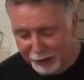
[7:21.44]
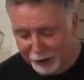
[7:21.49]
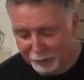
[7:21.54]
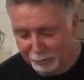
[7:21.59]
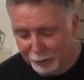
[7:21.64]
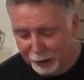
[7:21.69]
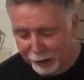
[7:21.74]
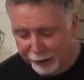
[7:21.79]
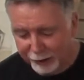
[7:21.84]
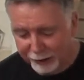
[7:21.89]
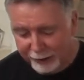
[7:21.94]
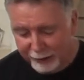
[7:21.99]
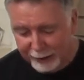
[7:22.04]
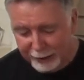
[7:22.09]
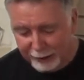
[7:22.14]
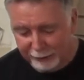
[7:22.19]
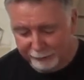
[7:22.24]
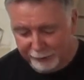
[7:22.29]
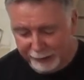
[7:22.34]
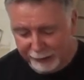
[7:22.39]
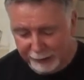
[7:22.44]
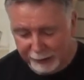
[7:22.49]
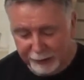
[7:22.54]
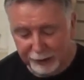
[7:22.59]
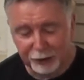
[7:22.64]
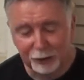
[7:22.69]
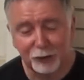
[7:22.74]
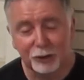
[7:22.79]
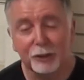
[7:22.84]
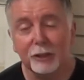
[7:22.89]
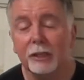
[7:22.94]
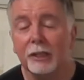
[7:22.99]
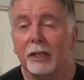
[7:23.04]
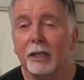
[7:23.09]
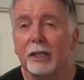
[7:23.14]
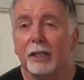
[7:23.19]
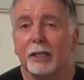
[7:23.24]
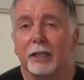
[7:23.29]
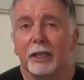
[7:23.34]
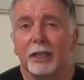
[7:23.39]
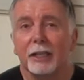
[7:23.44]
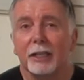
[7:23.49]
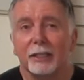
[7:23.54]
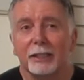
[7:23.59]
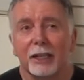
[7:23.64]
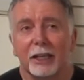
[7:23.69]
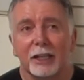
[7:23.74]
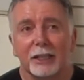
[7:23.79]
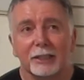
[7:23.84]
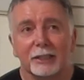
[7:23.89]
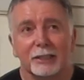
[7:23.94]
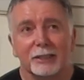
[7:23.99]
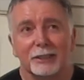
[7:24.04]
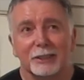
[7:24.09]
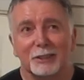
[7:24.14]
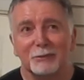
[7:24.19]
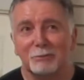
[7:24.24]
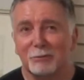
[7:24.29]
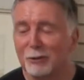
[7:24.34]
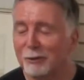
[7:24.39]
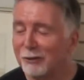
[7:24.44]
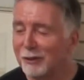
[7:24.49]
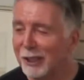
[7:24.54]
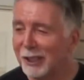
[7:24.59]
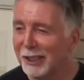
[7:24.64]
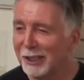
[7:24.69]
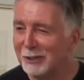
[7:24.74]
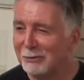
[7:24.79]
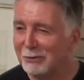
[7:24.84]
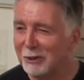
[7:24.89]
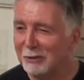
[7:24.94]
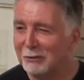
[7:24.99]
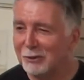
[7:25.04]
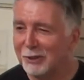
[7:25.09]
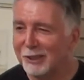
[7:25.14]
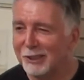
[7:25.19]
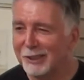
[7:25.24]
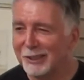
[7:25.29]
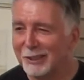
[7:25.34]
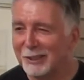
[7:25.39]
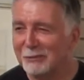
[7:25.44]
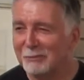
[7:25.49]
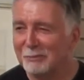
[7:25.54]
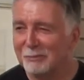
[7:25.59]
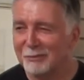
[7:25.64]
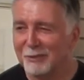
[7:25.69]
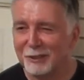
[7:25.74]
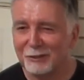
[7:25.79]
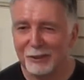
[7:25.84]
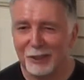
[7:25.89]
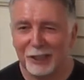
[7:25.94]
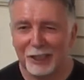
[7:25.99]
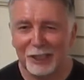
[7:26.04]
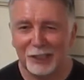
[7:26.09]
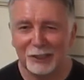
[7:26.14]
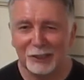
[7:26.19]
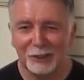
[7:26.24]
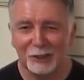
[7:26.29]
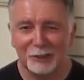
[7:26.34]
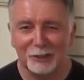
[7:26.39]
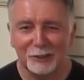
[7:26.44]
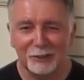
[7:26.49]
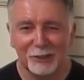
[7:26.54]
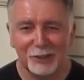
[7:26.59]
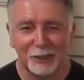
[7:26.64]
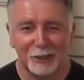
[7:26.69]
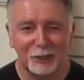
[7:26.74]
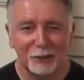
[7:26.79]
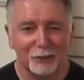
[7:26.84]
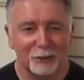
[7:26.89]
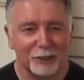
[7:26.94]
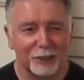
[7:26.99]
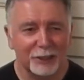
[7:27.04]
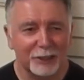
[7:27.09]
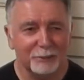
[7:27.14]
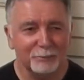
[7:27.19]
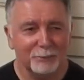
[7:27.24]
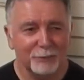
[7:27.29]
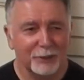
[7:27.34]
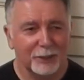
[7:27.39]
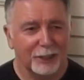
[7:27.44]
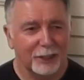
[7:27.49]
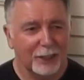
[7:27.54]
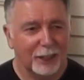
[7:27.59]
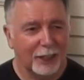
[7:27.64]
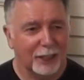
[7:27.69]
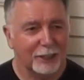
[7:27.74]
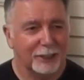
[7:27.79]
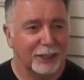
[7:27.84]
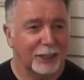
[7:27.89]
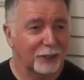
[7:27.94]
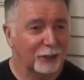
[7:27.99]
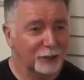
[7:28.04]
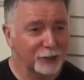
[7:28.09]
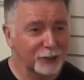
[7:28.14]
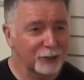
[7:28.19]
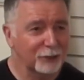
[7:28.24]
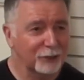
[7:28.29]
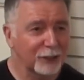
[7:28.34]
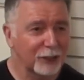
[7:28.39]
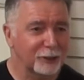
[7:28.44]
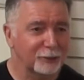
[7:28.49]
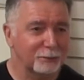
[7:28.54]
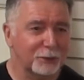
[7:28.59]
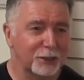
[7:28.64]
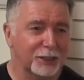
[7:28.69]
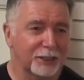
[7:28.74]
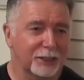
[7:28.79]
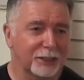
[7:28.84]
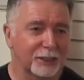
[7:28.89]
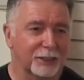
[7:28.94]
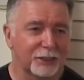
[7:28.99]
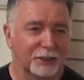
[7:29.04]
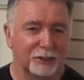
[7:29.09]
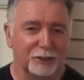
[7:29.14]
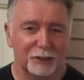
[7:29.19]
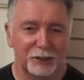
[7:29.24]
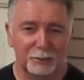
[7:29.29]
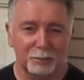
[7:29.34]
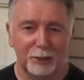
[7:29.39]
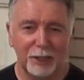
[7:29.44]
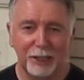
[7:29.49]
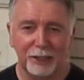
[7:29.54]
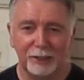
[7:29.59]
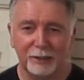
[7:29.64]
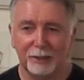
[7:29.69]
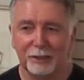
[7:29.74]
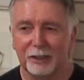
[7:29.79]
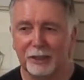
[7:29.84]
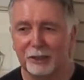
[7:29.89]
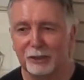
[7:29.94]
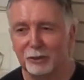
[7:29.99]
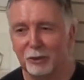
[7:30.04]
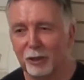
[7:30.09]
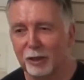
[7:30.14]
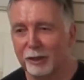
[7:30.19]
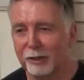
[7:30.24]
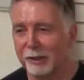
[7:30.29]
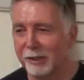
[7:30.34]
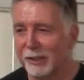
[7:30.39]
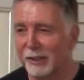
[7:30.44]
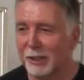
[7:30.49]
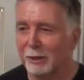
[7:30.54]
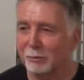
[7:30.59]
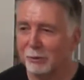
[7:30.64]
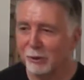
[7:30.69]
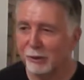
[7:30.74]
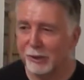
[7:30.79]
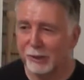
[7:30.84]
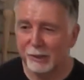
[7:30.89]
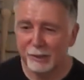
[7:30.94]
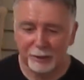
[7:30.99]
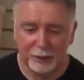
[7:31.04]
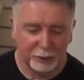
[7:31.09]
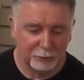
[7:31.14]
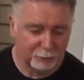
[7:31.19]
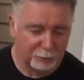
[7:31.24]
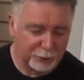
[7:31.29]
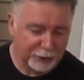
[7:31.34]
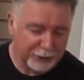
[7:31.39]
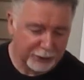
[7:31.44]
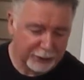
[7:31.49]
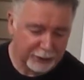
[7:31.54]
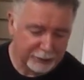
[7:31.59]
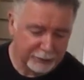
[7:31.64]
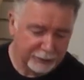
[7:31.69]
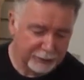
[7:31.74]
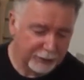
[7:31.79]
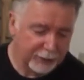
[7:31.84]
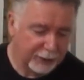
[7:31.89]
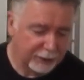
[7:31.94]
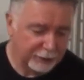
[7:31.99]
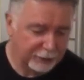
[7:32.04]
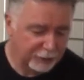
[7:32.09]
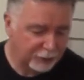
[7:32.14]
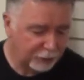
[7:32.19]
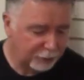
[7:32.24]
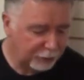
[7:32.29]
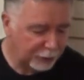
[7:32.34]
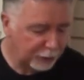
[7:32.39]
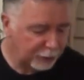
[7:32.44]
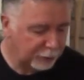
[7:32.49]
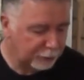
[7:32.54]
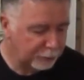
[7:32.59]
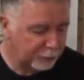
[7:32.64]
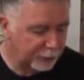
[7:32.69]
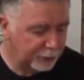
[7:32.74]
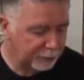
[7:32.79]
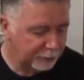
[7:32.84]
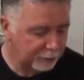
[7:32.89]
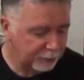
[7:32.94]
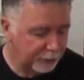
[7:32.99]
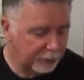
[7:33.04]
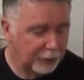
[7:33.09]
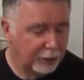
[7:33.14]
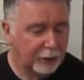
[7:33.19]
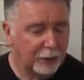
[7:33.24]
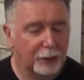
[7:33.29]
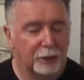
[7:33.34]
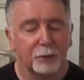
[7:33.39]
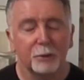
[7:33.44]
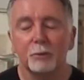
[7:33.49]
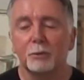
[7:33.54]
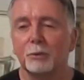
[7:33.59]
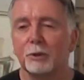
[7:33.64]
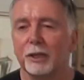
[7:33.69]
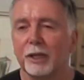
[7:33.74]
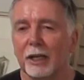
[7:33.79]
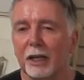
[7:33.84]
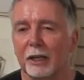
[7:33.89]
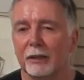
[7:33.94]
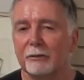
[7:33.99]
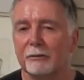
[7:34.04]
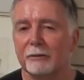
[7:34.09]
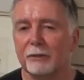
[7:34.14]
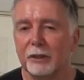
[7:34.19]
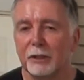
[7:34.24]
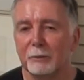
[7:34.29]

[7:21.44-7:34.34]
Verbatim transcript: commodity to have as a teacher. And that provided me with financial security. And that also allowed me to continue to paint and draw in the summers and weekends. I had a studio and would have